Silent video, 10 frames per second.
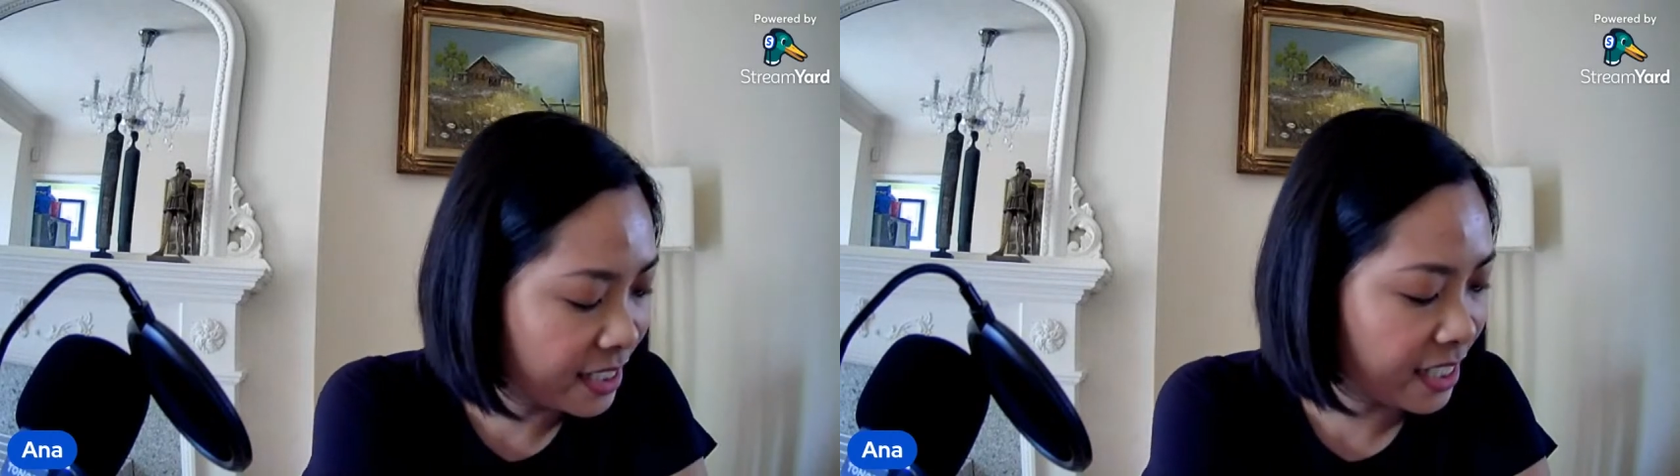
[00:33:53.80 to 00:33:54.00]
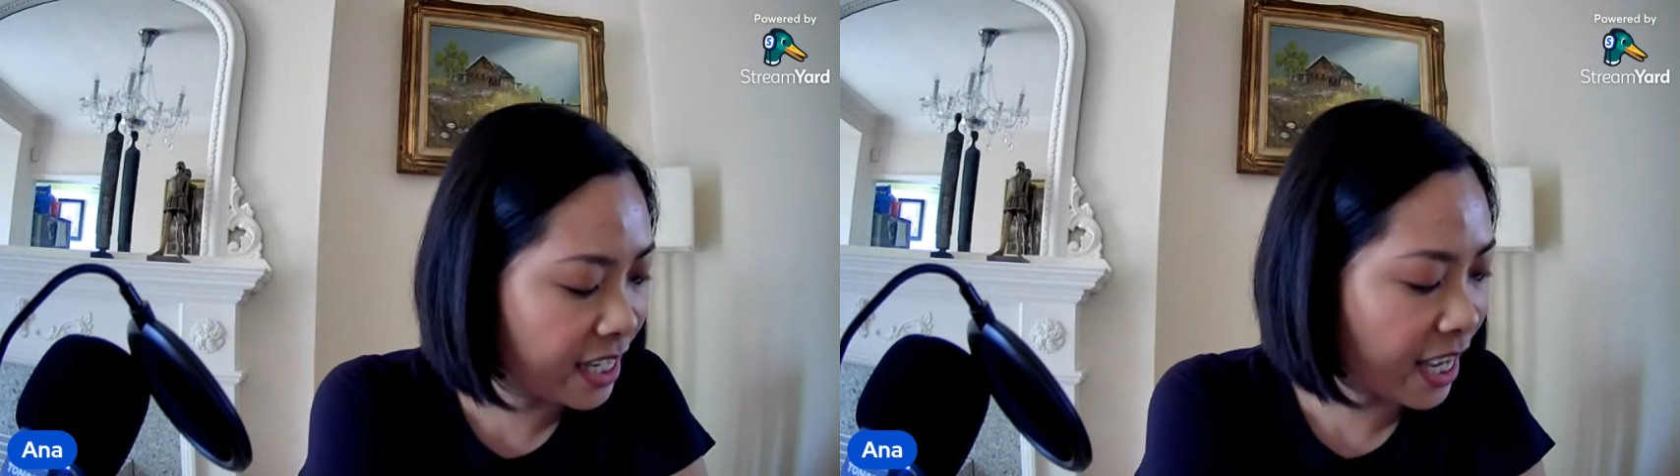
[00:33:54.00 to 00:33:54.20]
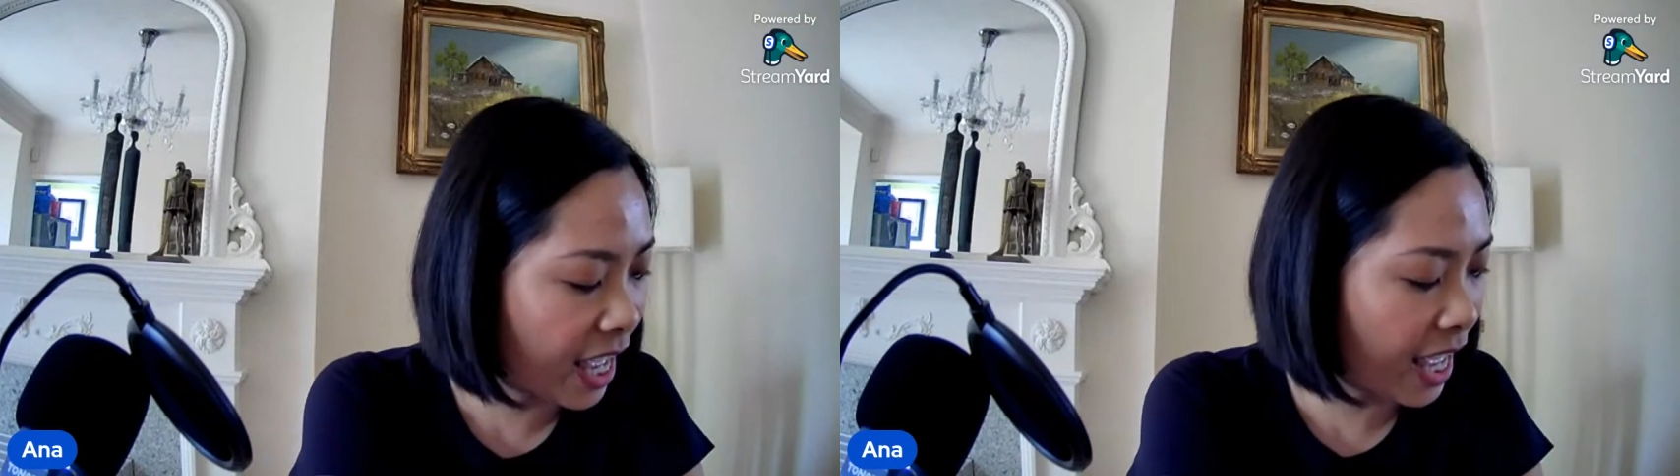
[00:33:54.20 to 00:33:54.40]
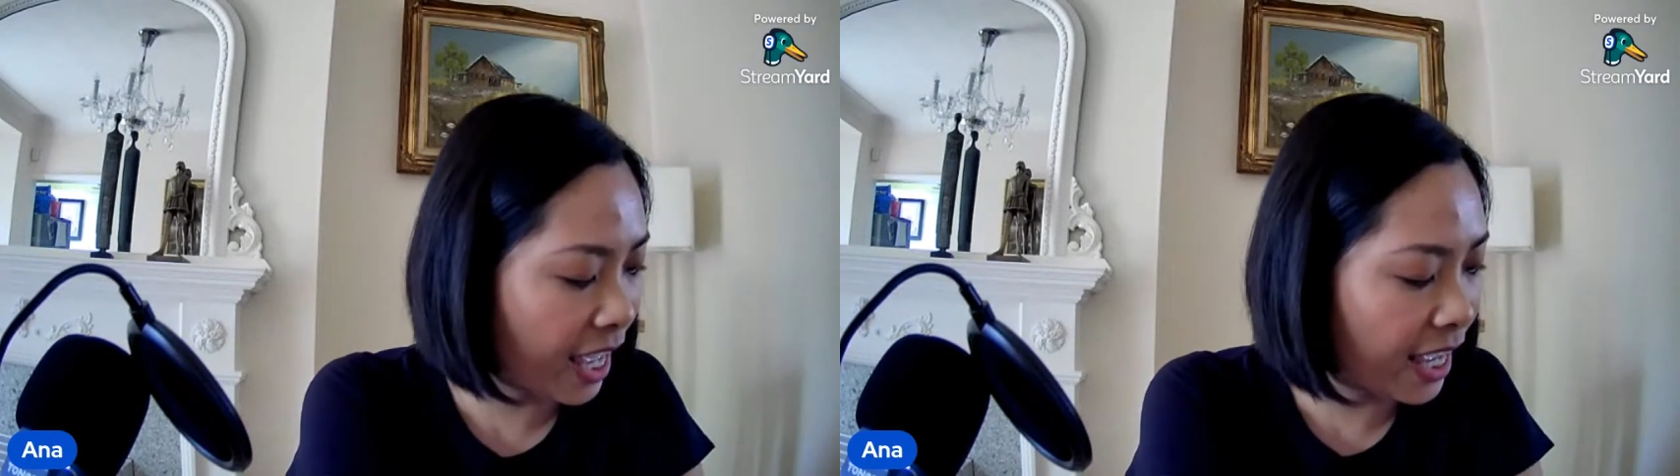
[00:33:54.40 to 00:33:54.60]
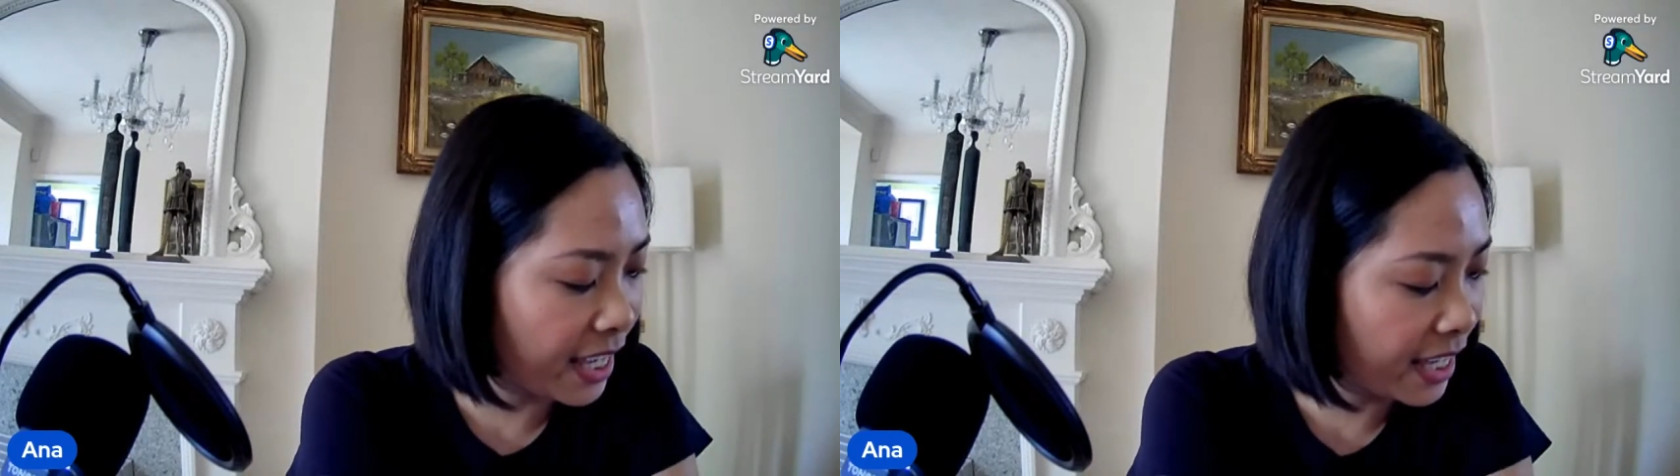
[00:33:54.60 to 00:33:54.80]

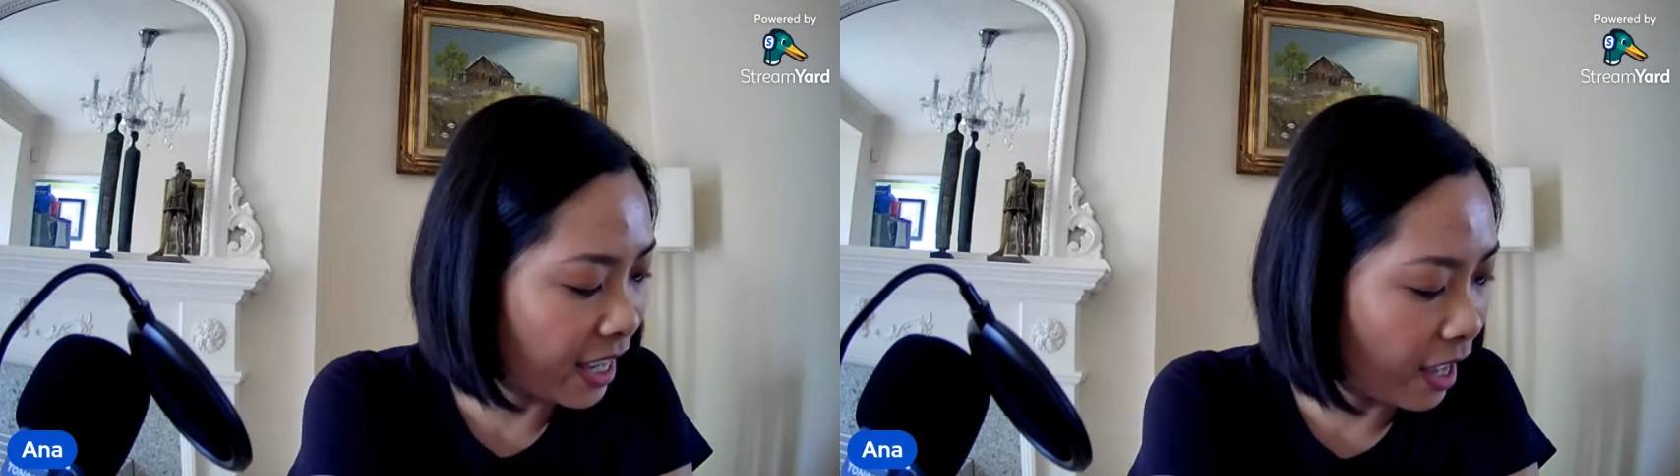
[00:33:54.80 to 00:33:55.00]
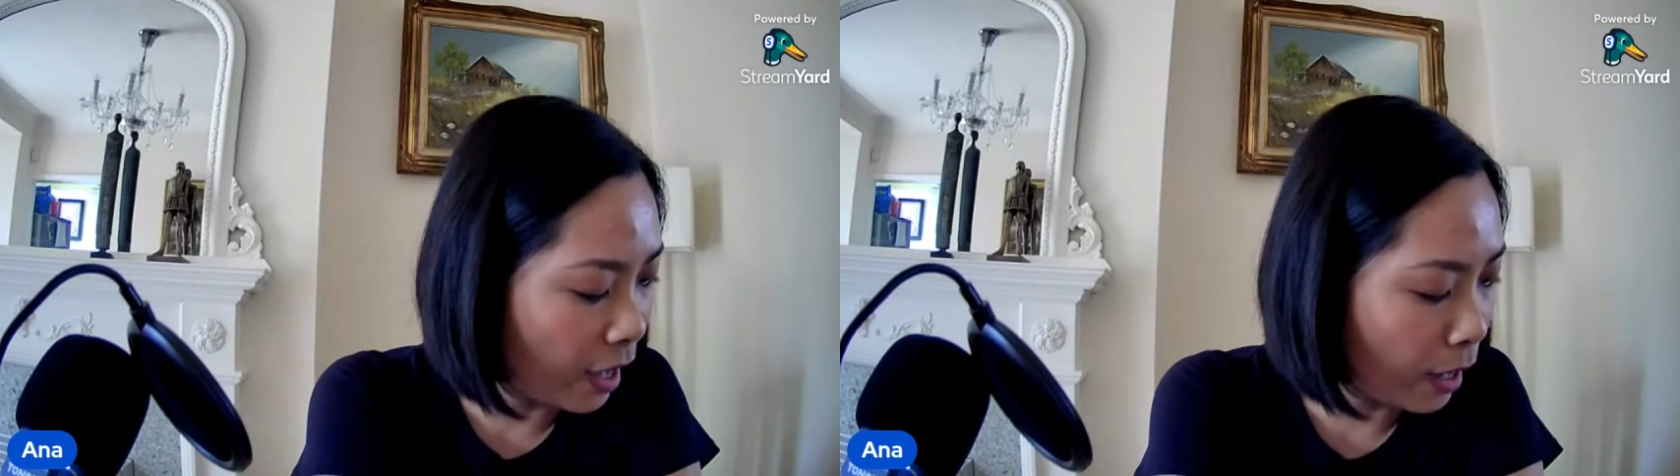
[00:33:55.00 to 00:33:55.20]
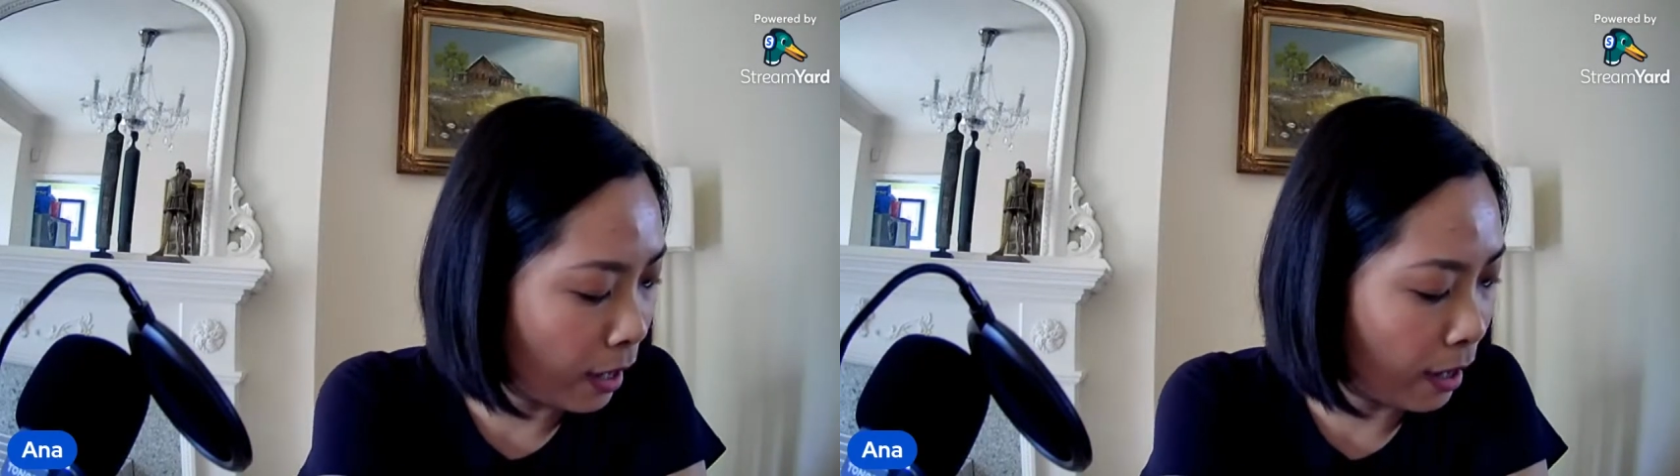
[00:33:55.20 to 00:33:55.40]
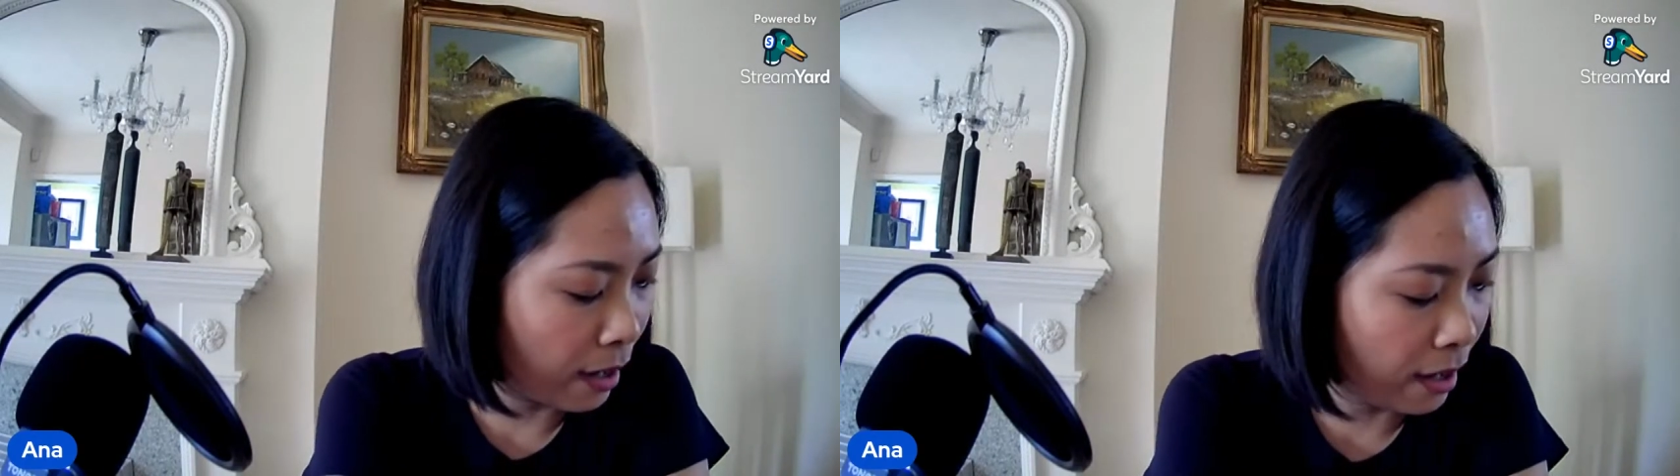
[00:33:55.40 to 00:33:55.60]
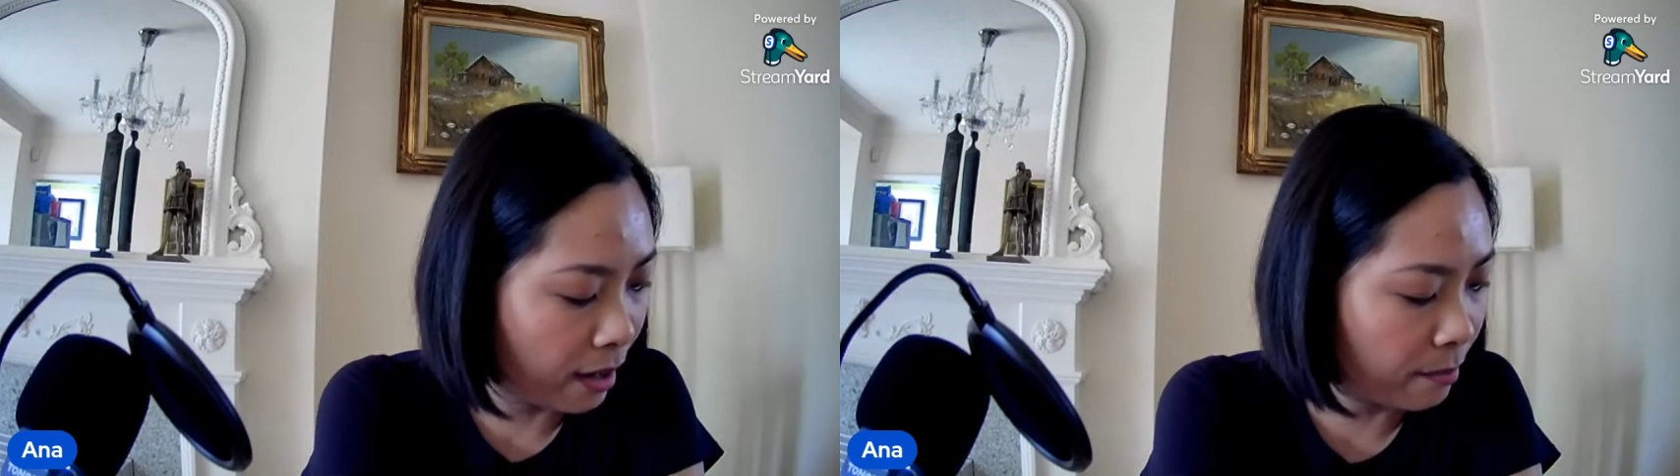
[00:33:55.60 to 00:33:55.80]
CA,
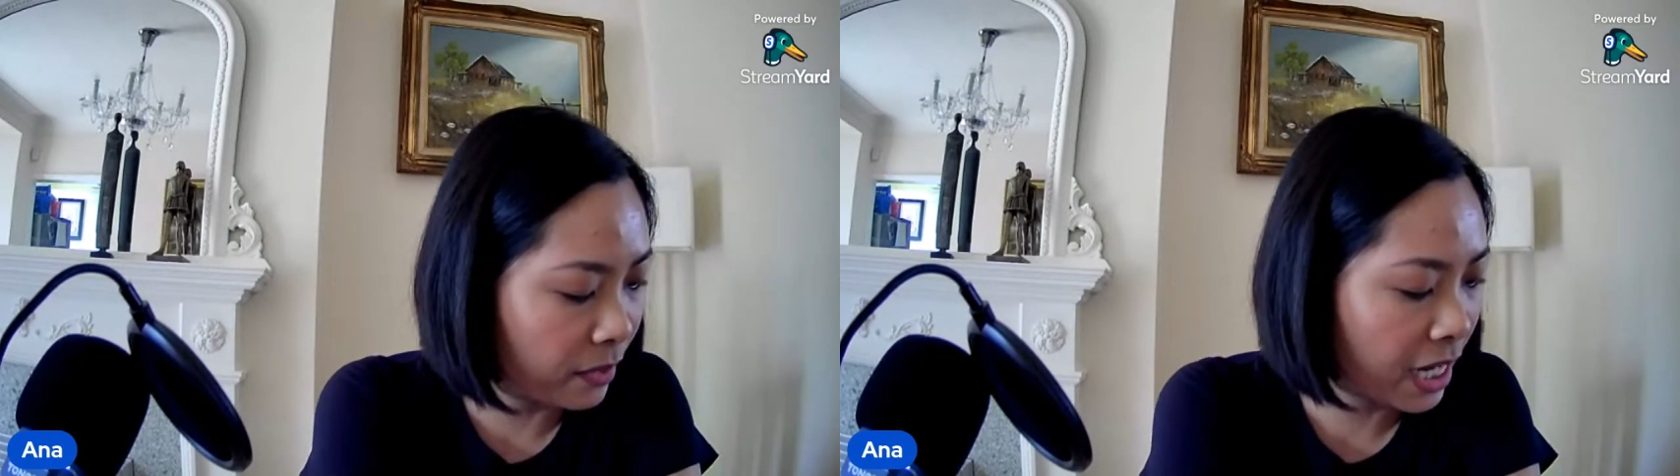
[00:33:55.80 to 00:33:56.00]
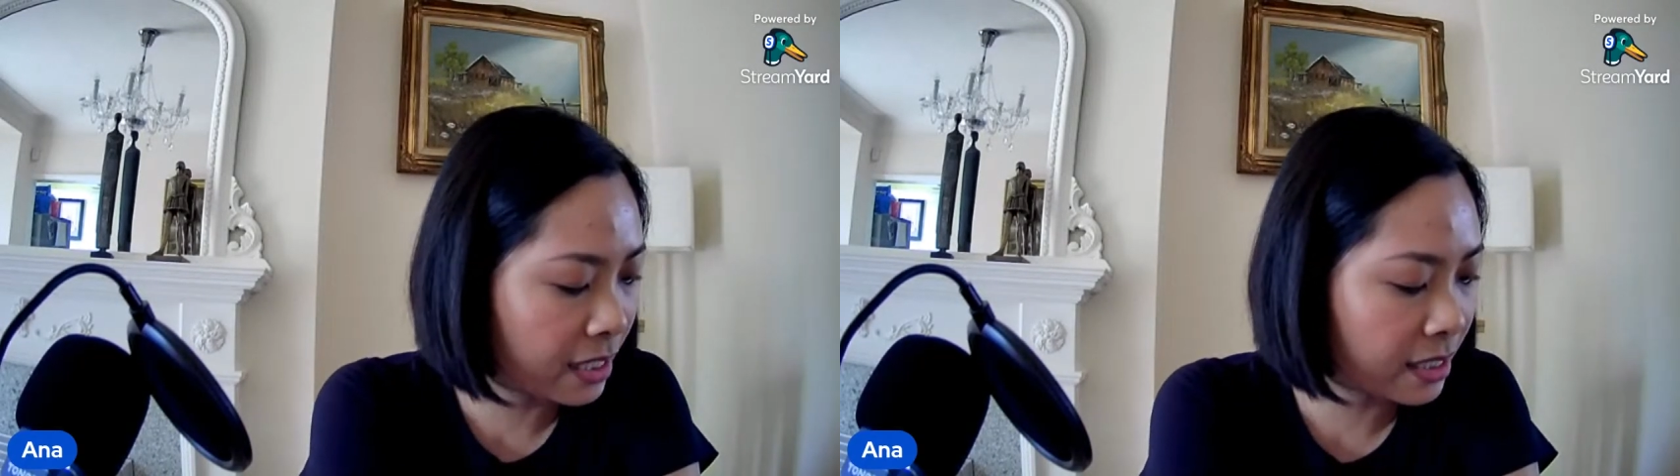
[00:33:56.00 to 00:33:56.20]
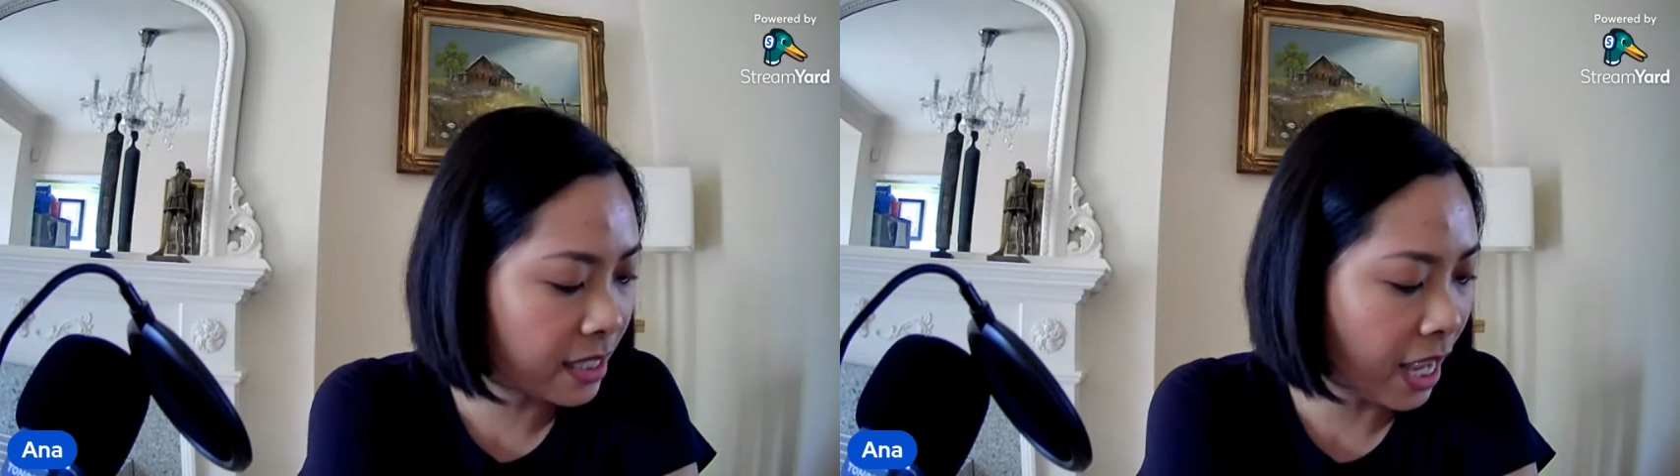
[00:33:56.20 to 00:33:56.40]
let's